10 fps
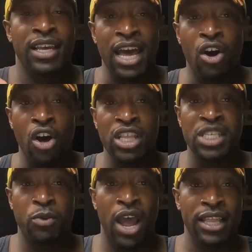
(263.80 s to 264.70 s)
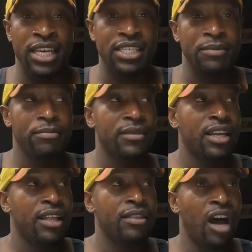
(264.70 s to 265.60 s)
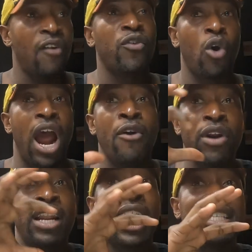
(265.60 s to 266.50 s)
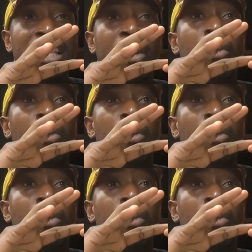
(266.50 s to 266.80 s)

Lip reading: got on this practice, of course, I realized that there